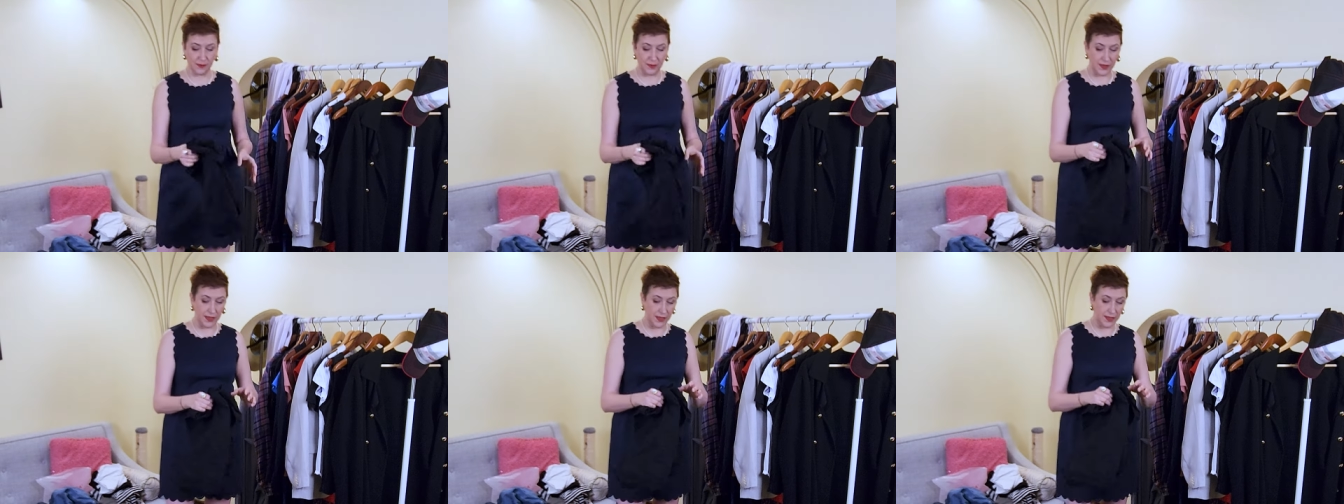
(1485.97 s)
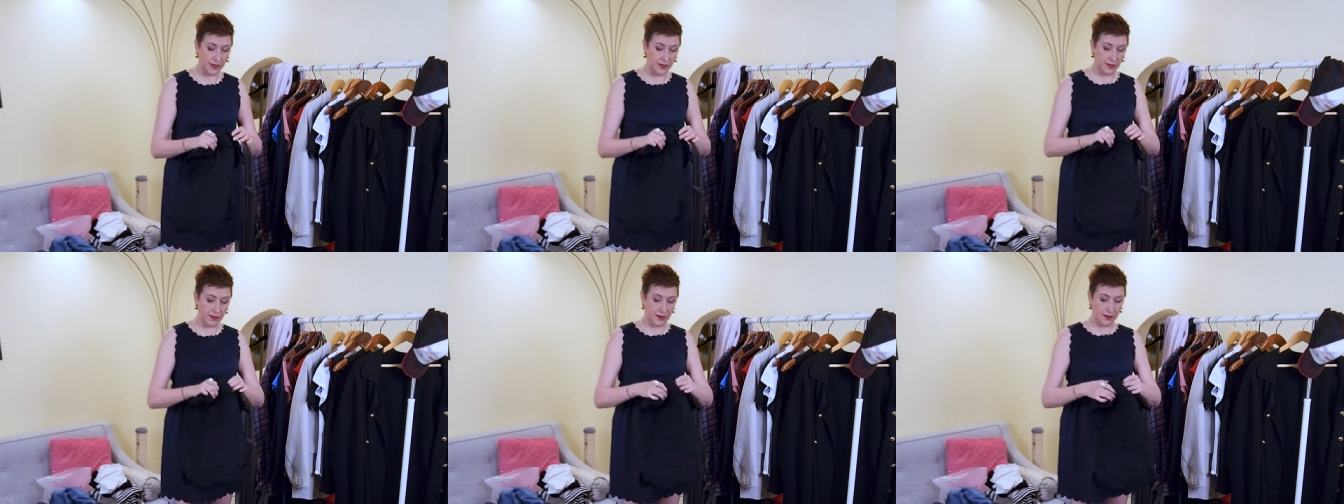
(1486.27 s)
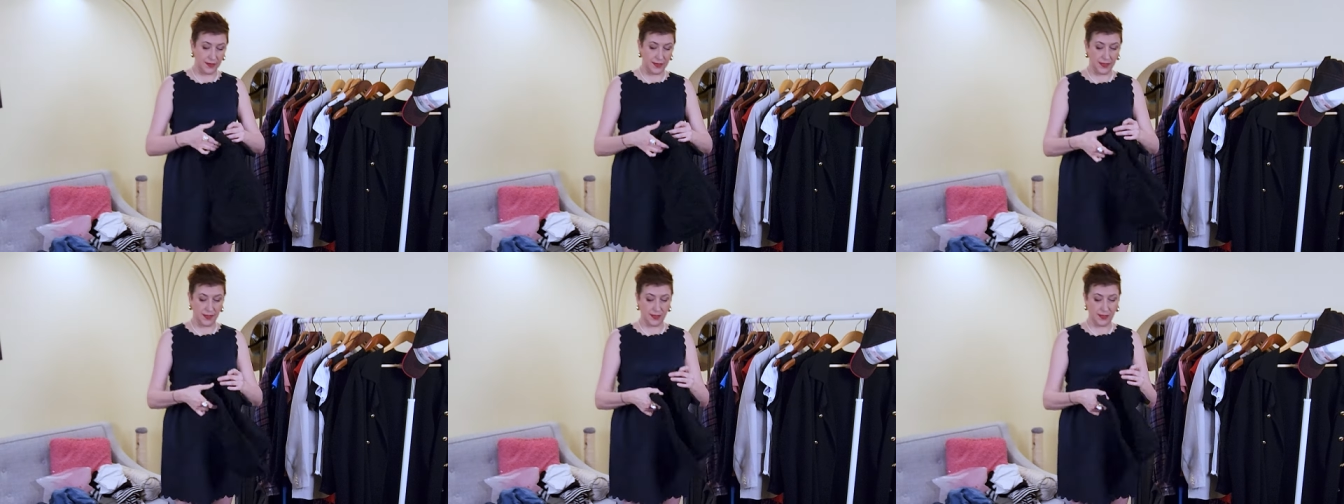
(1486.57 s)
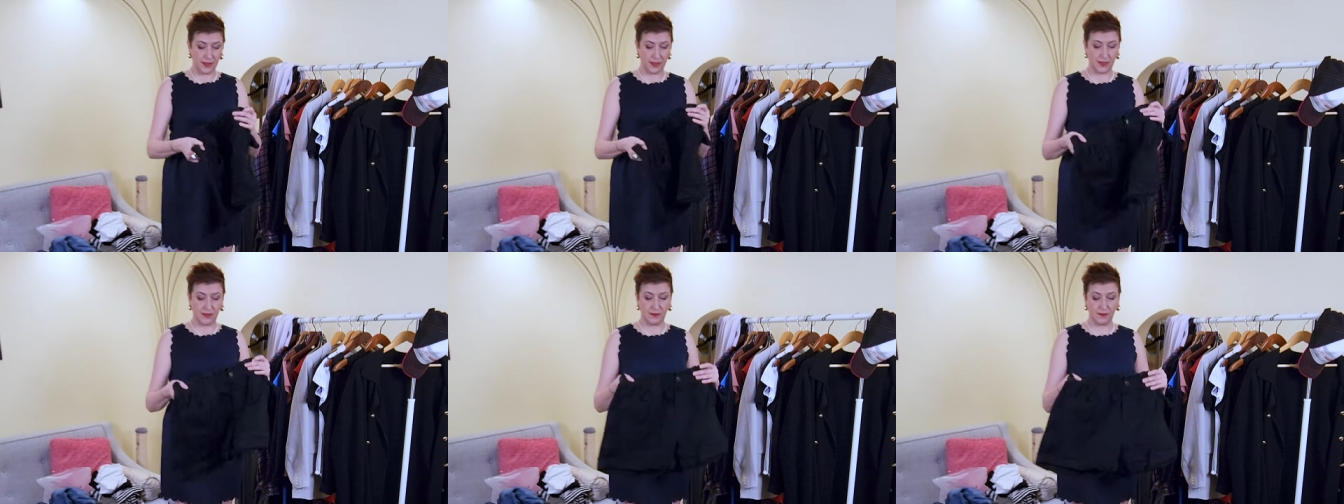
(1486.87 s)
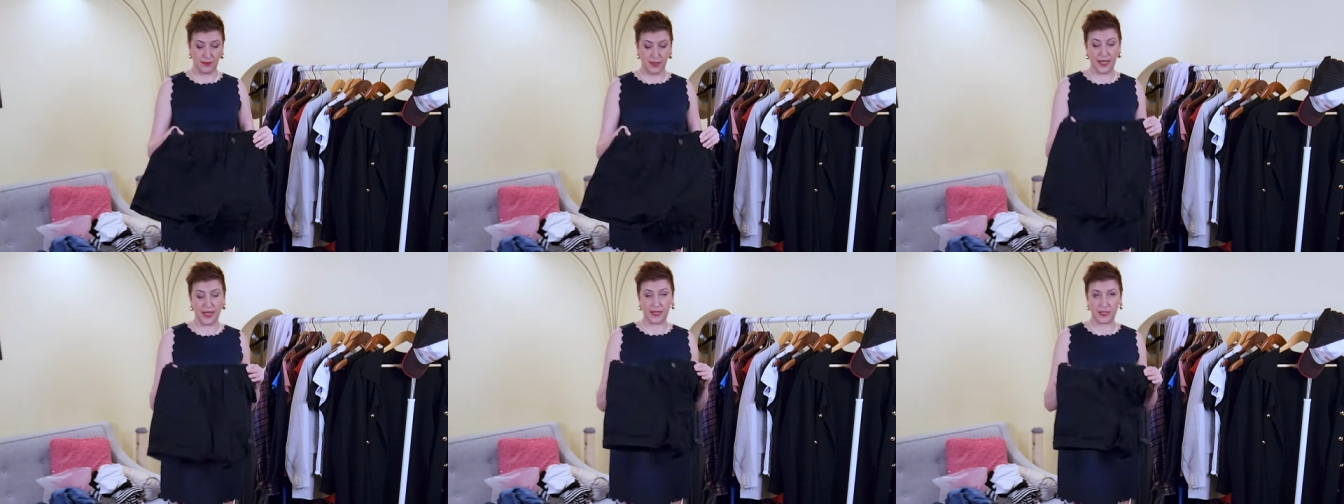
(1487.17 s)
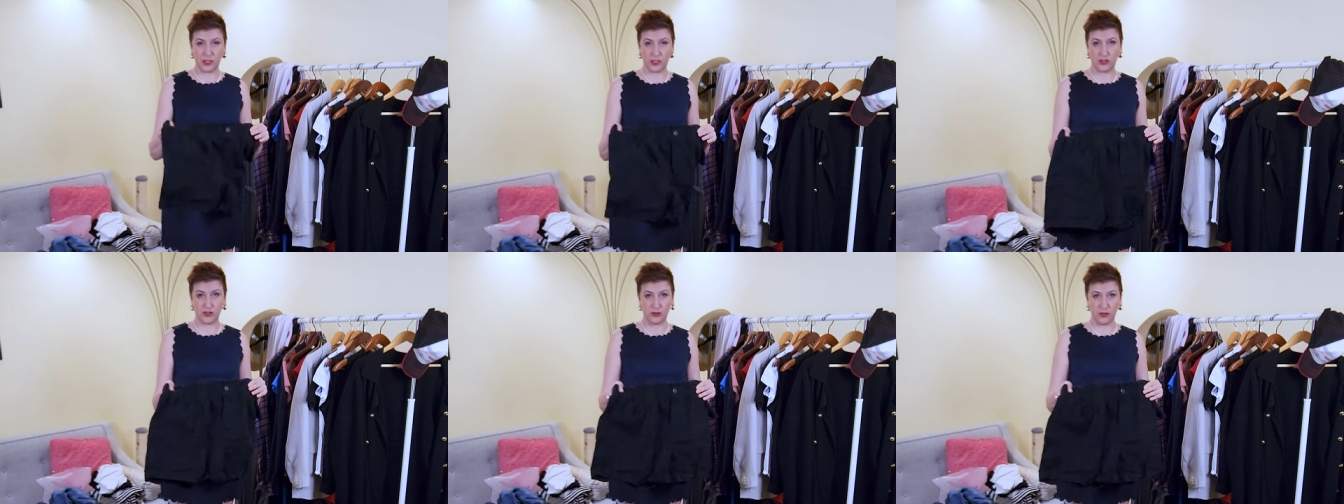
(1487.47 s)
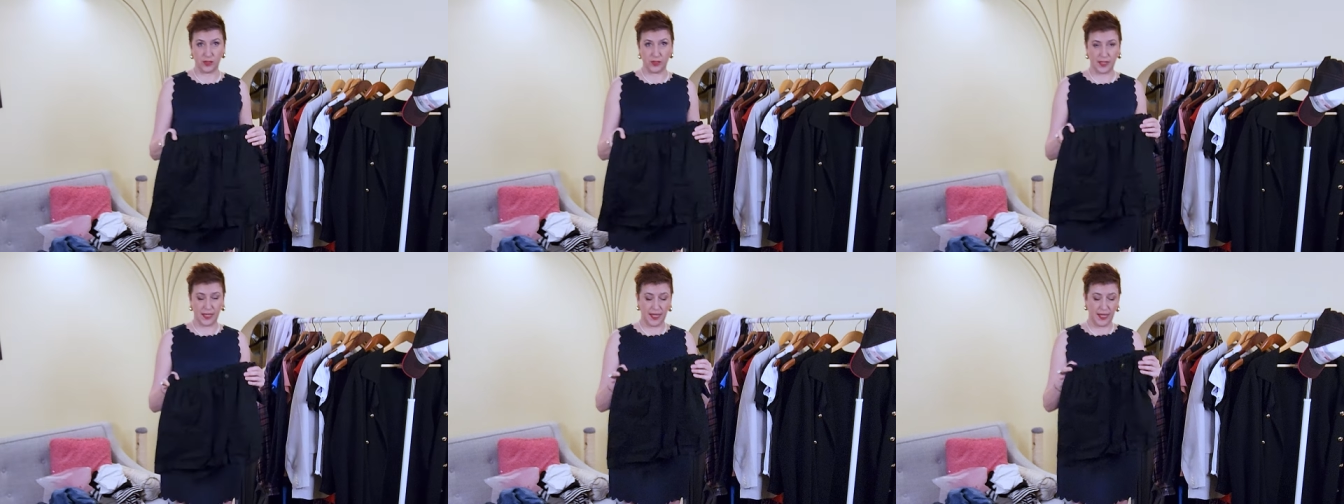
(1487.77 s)
me this black
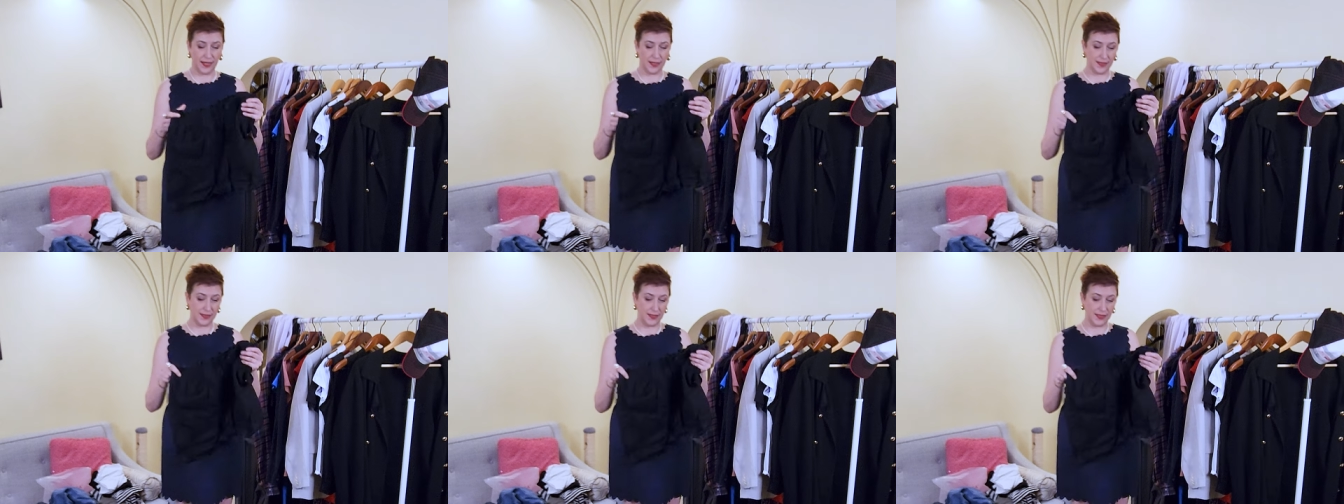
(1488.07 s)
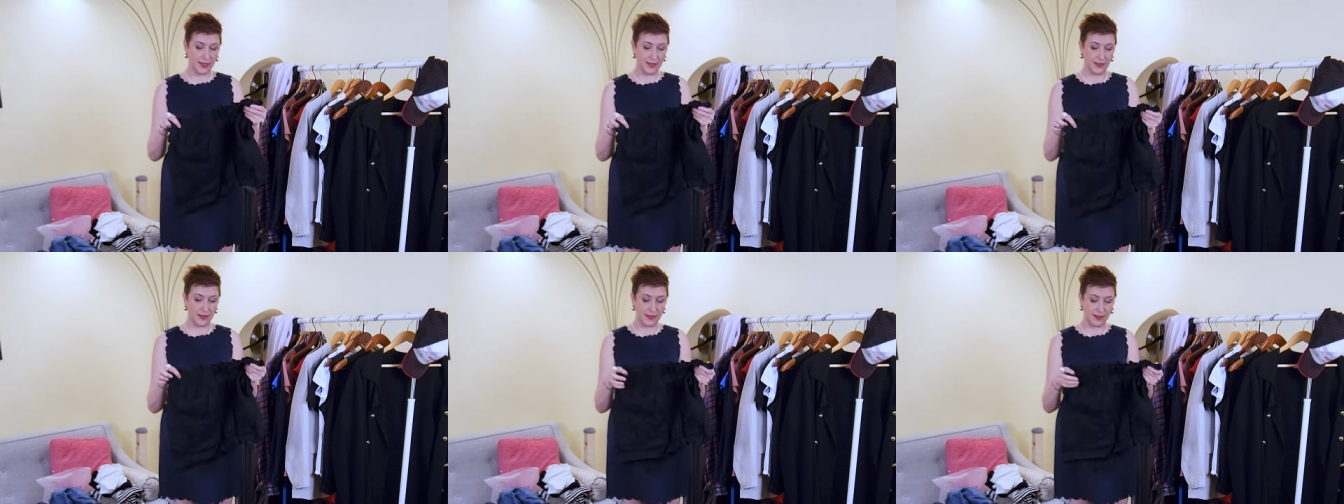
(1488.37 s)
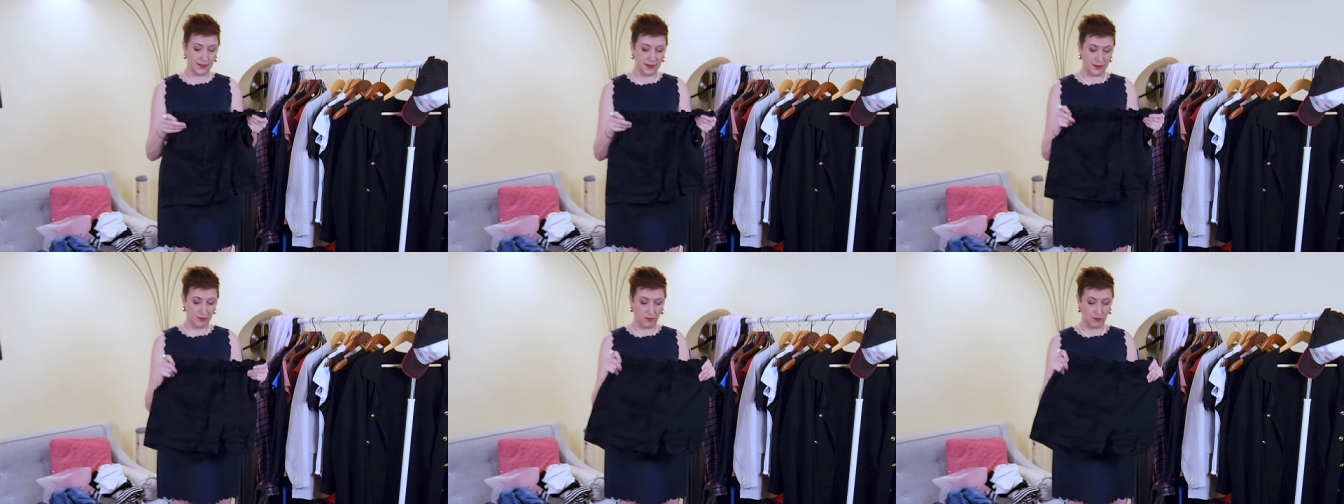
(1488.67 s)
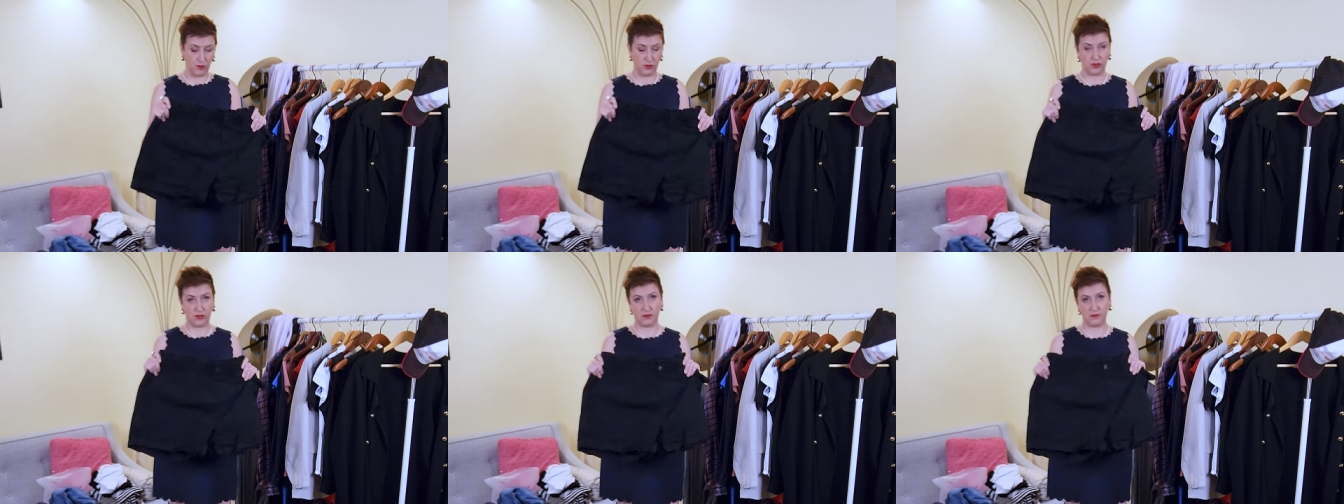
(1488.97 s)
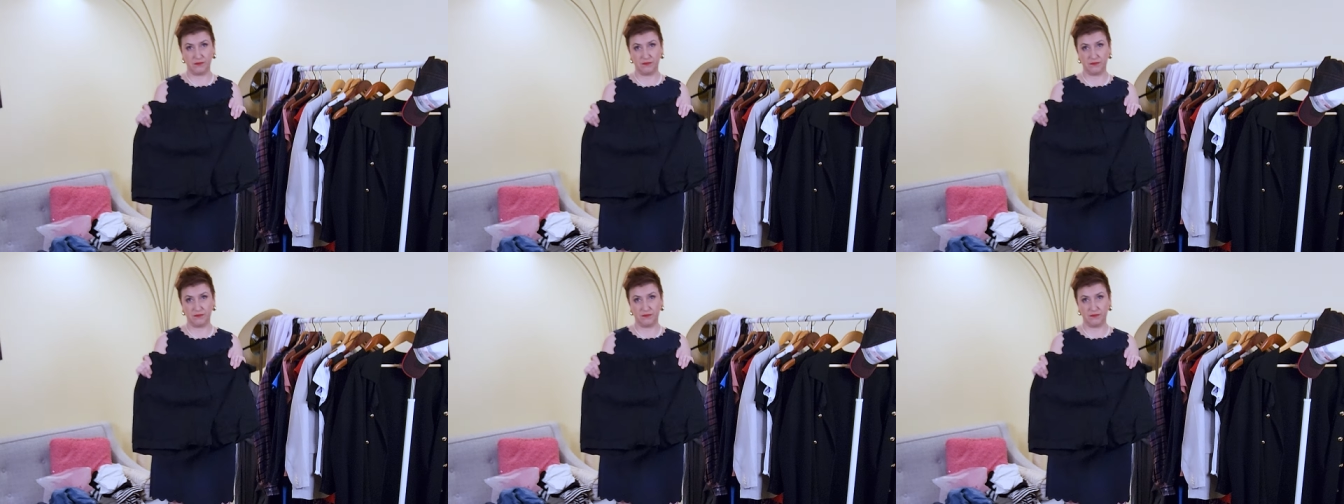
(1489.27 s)
shirt. I think they are more